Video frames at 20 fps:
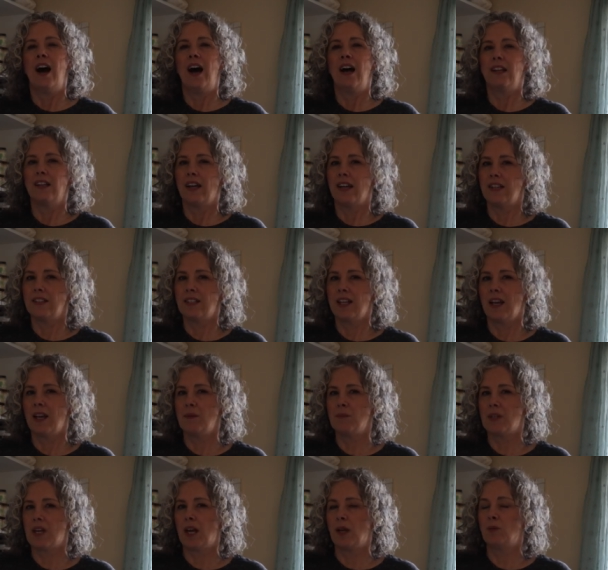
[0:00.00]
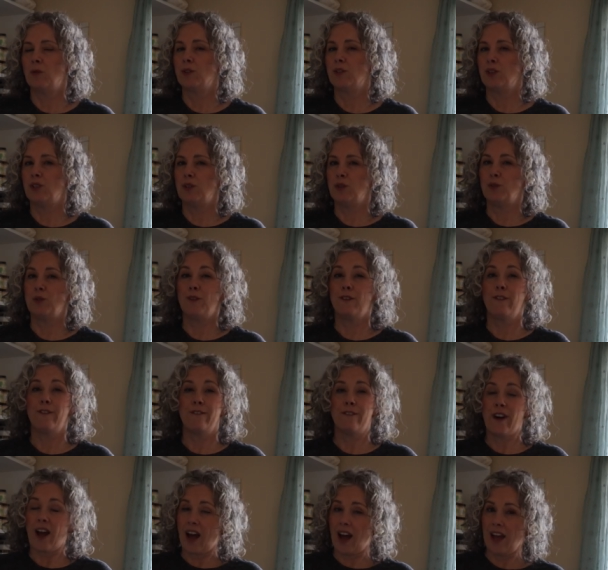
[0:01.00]
a lot of times I will do
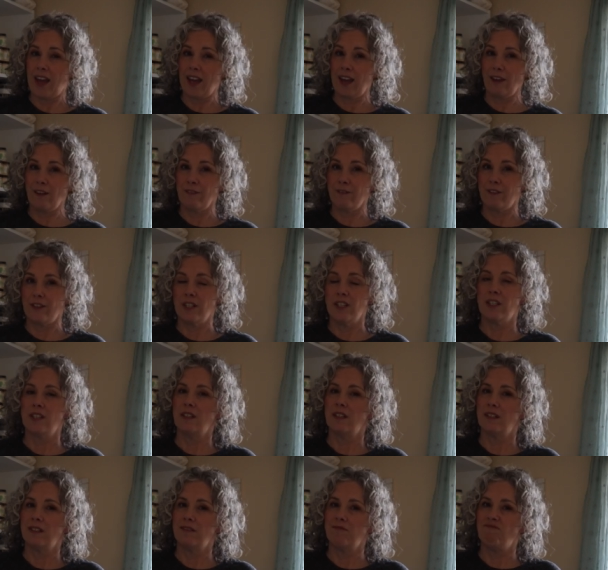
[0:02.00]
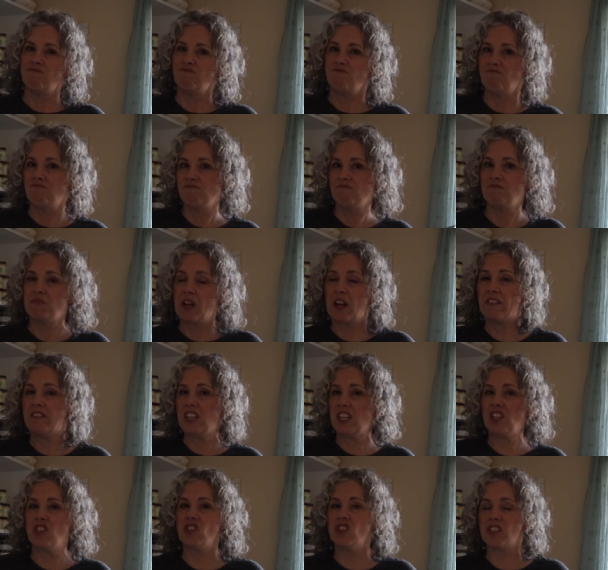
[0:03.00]
five of
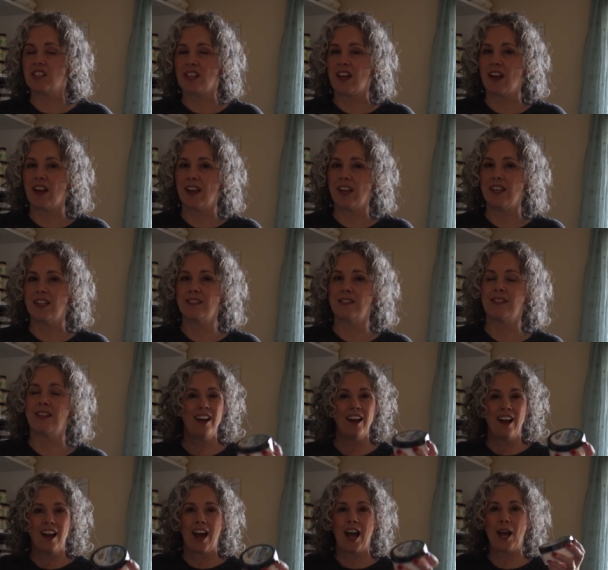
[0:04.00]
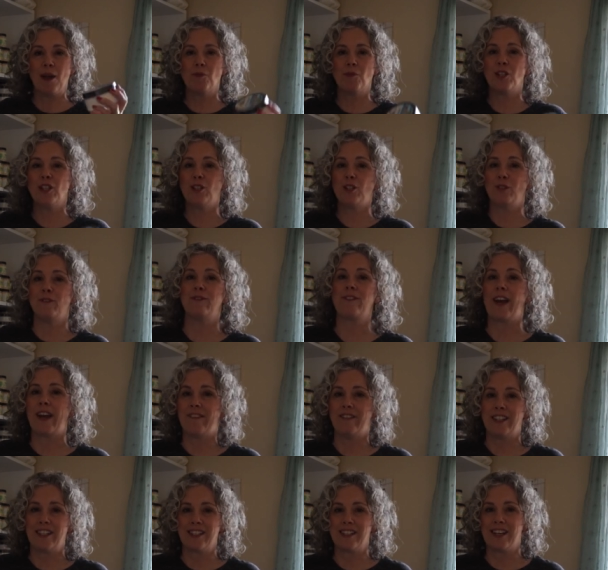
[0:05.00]
each size. I'm gonna do
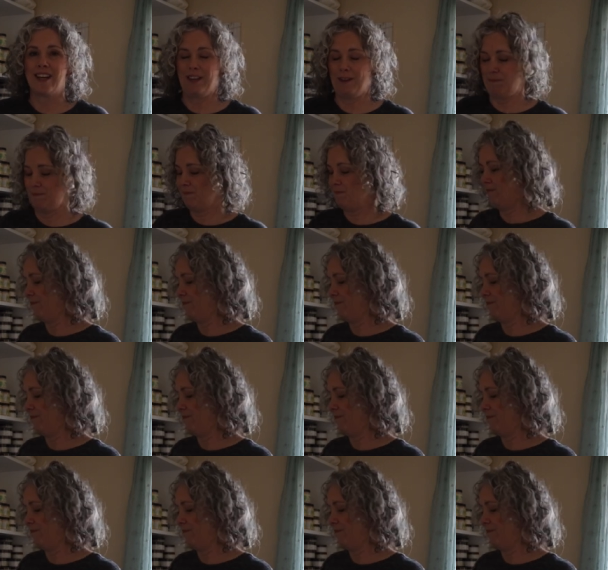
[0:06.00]
five this time.